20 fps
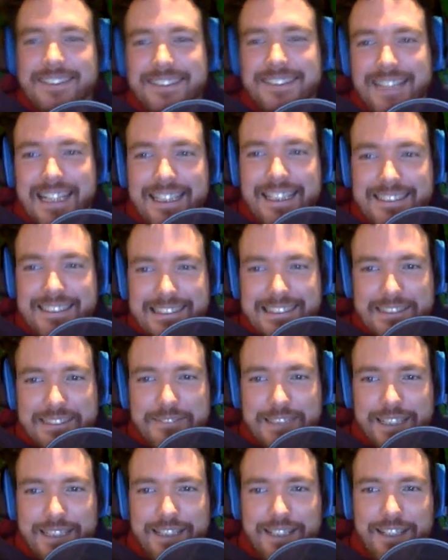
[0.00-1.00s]
It seems
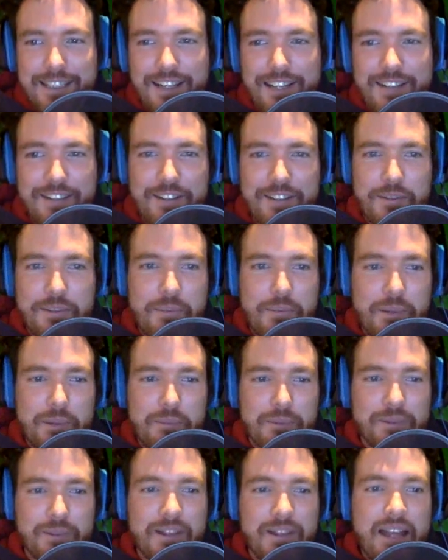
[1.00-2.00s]
like a lot of the other
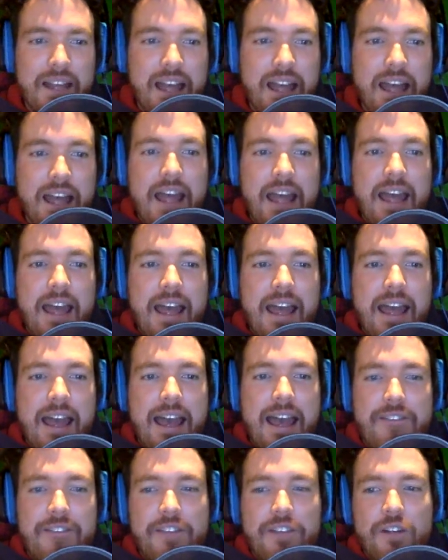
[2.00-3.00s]
people
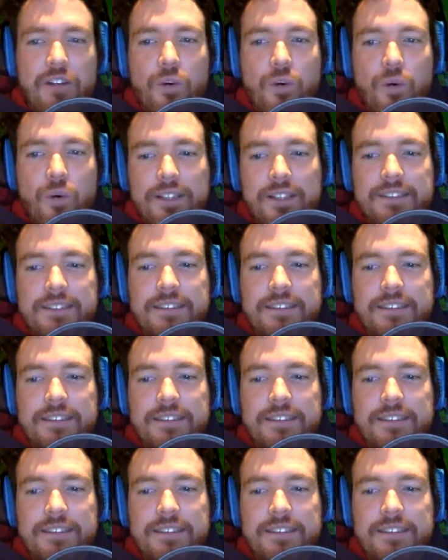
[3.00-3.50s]
have the coins.